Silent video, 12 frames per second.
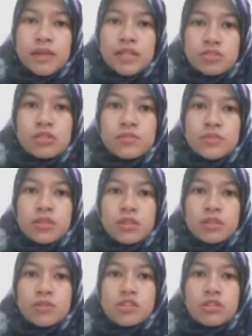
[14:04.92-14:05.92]
bus stops
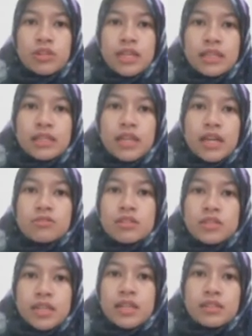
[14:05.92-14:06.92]
which located
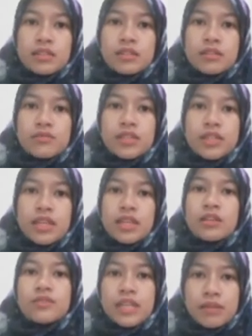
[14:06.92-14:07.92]
outside of the
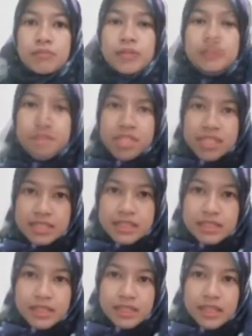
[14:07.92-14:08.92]
gate of the campus.
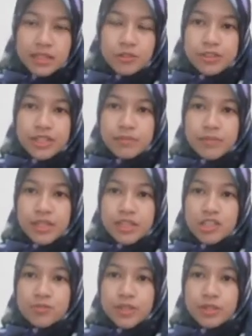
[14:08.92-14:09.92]
Efficiency and also the
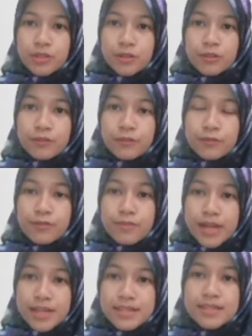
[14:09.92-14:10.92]
management of
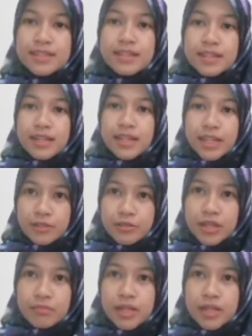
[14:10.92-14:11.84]
IIUM